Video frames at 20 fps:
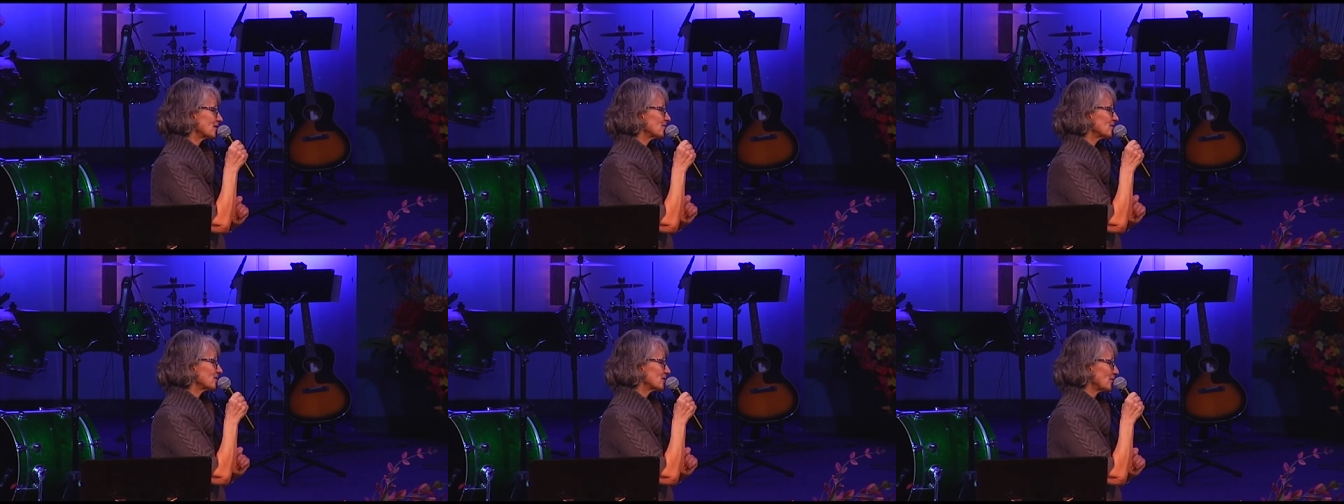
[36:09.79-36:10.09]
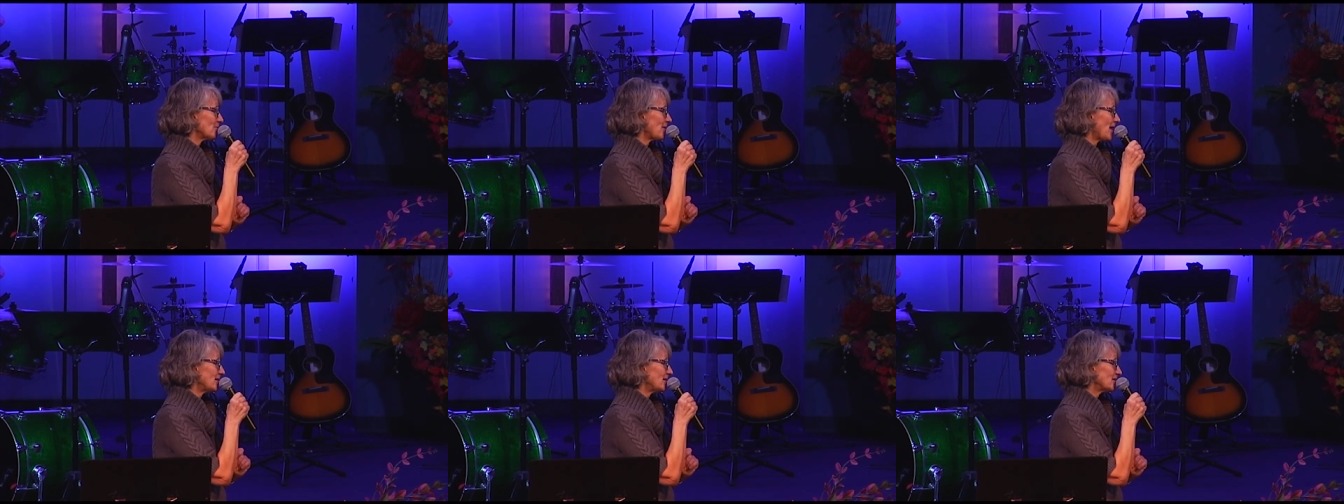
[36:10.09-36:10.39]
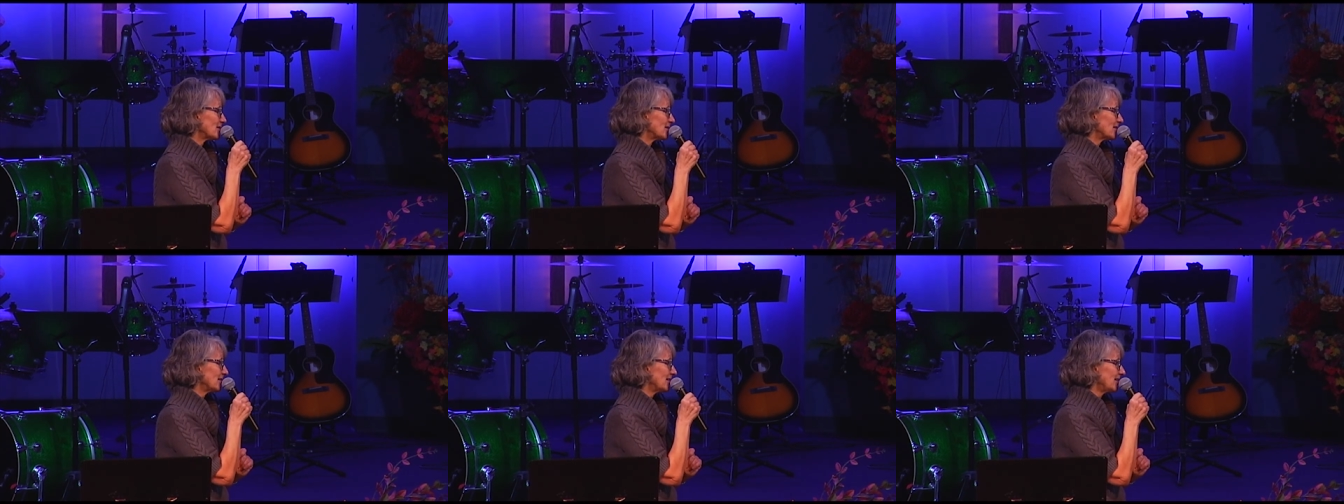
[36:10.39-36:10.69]
of
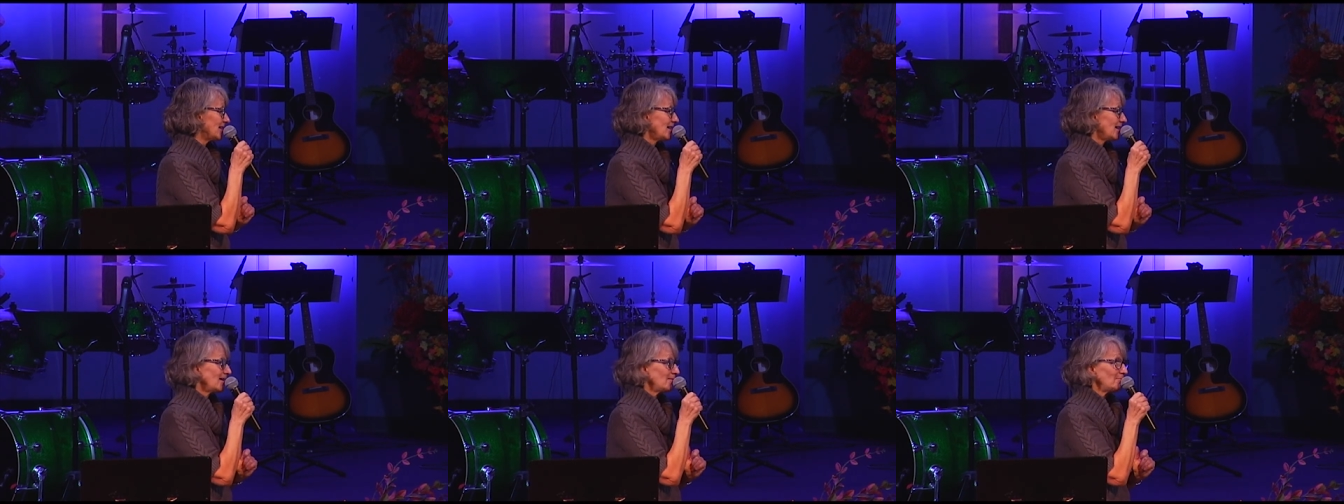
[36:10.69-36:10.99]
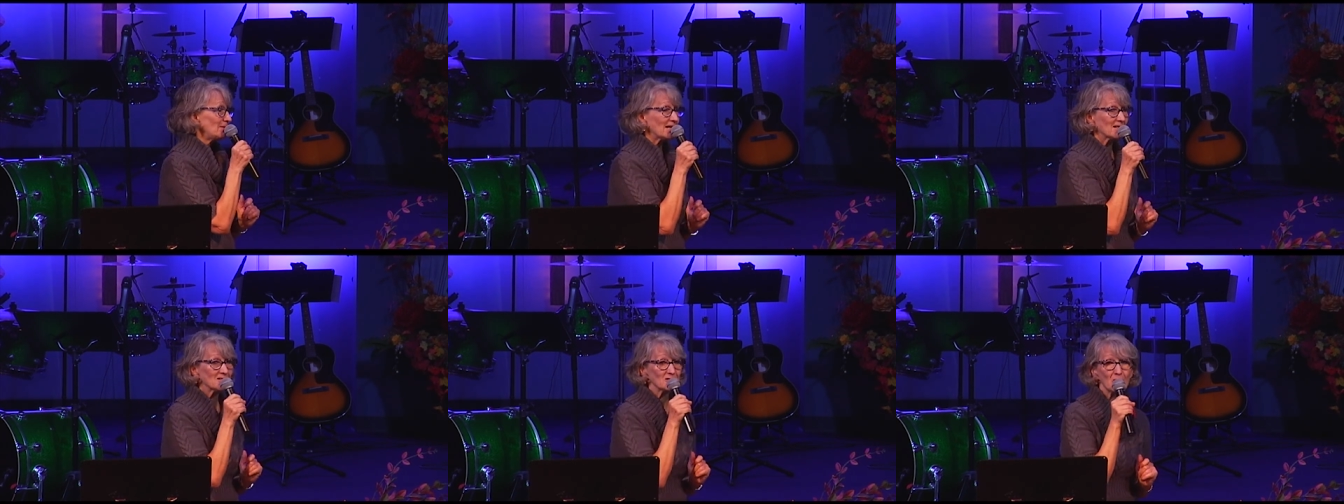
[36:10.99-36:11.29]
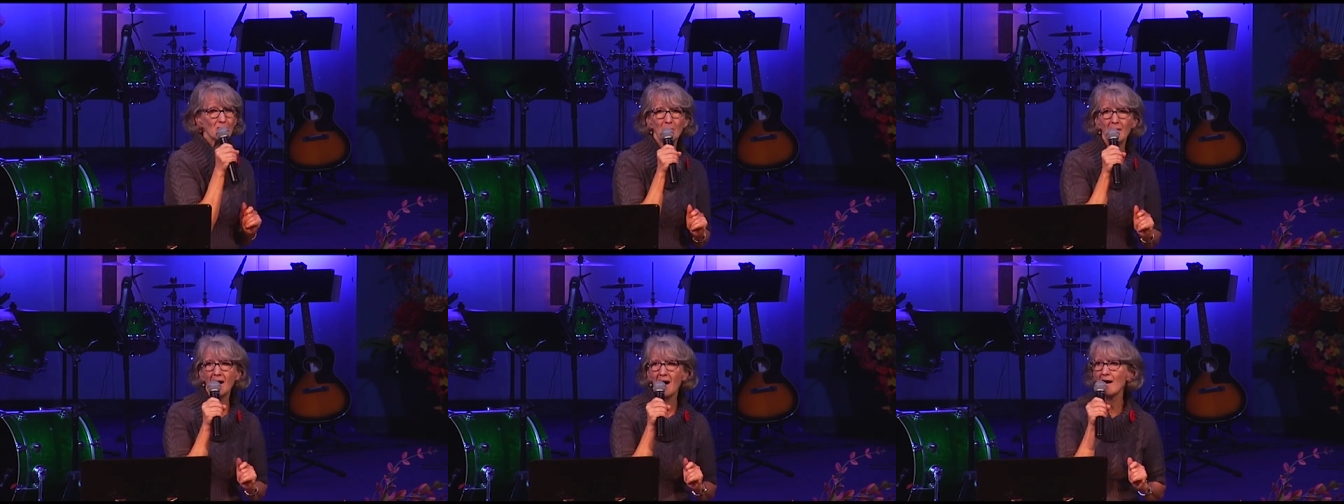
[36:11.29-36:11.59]
surrender. Because
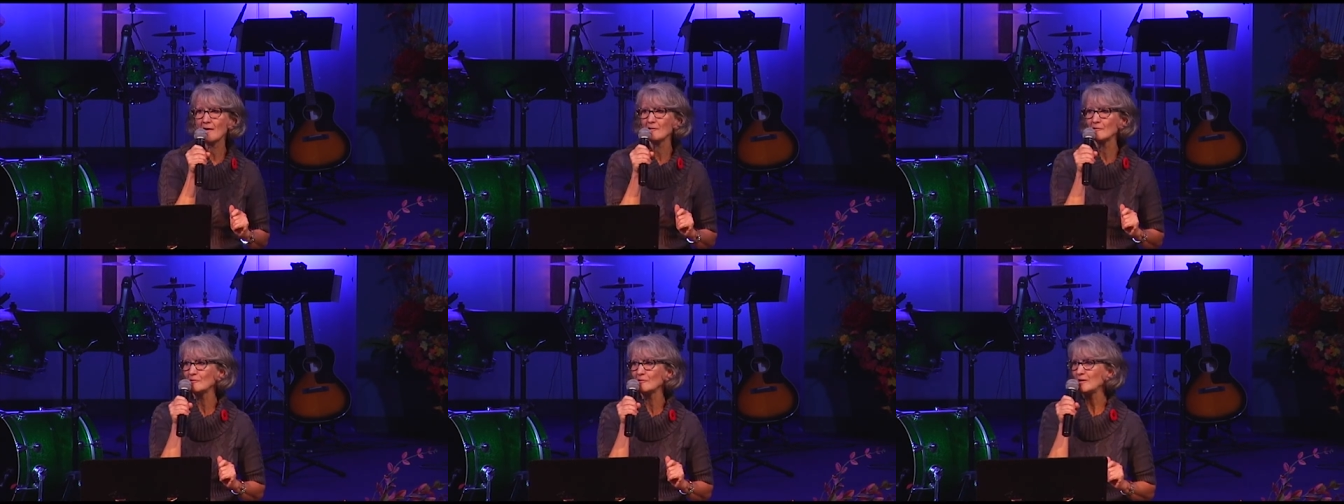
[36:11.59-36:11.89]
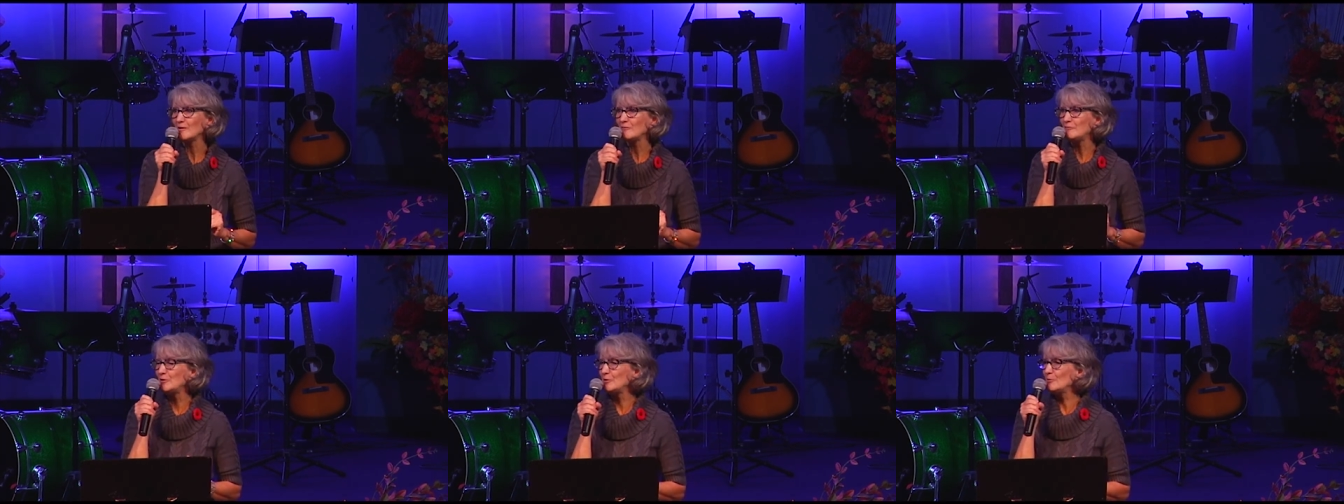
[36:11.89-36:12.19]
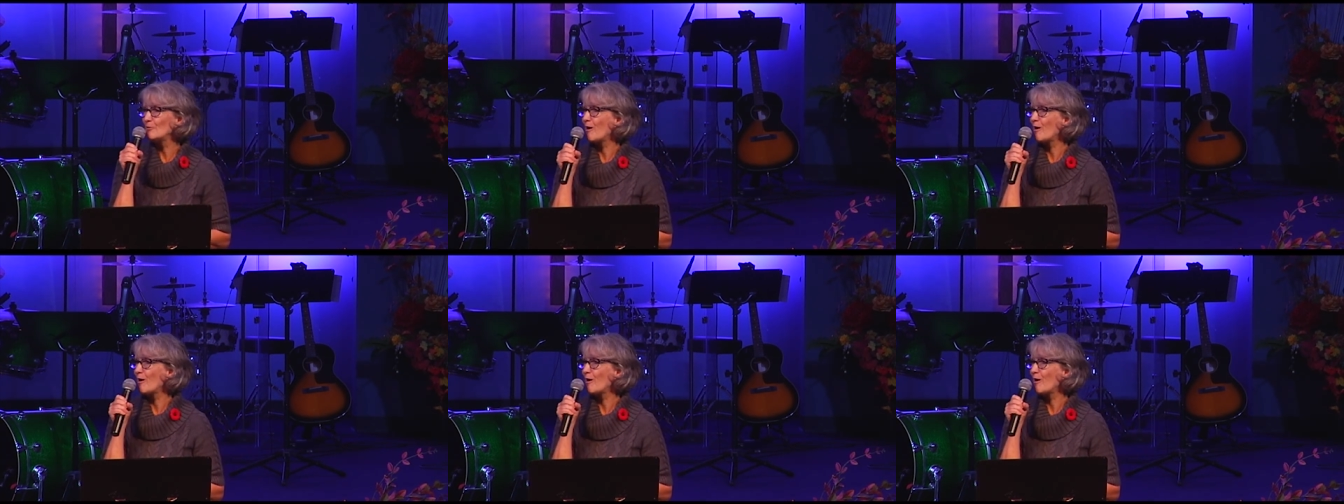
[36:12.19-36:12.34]
no matter if you